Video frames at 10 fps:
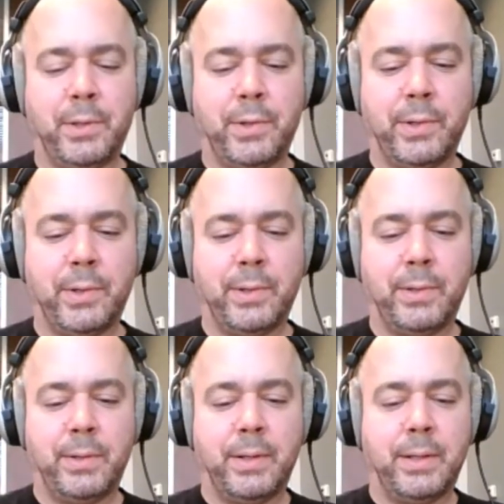trailer.
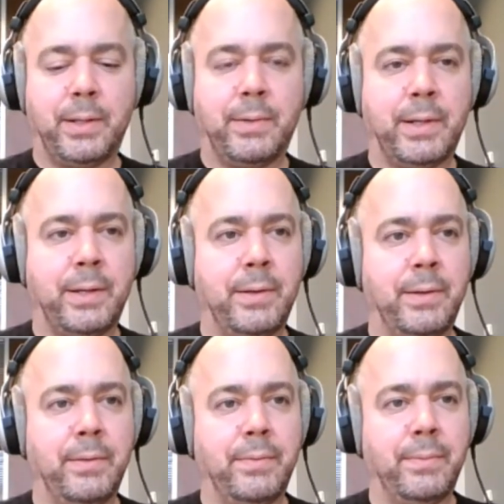Although I don't know
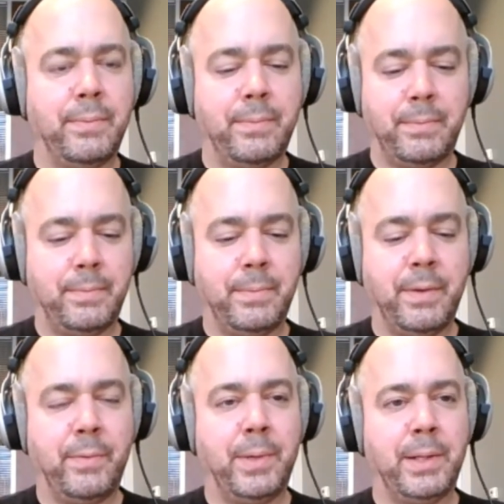if we
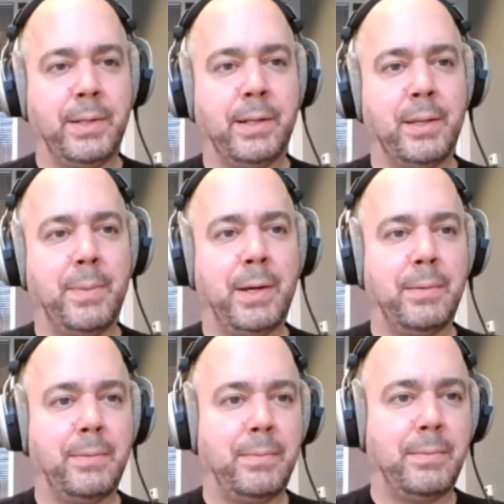haven't really talked
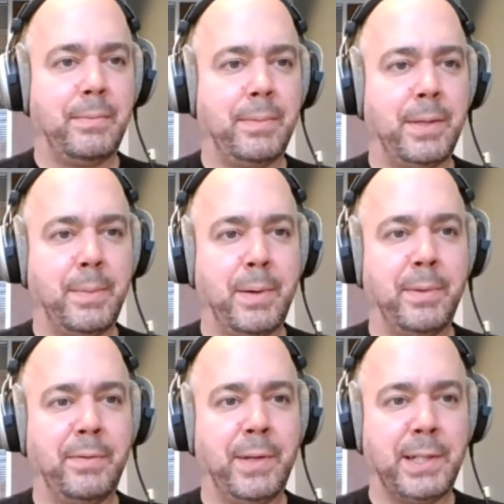about the
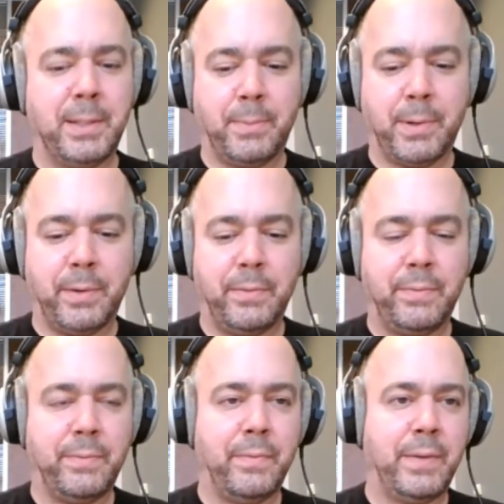public facing part of
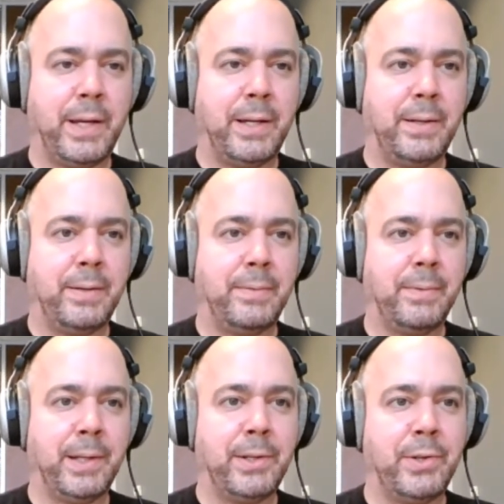that
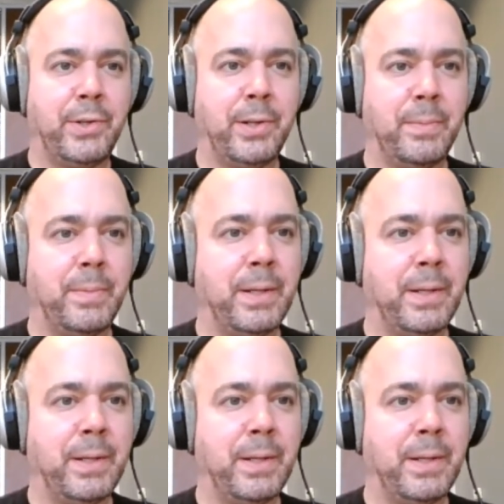relationship.